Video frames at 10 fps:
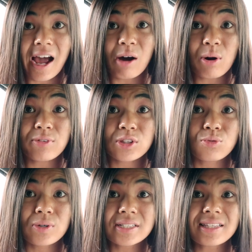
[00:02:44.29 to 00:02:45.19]
However, the
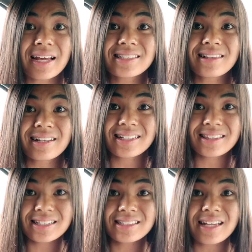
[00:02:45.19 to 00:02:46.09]
reason I
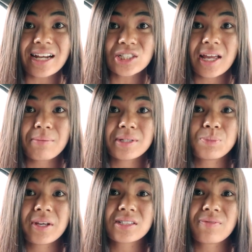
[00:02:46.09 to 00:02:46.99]
selected this dashcam is
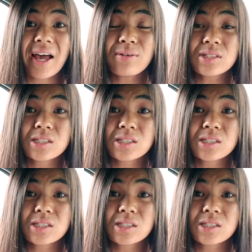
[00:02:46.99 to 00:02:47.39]
because of how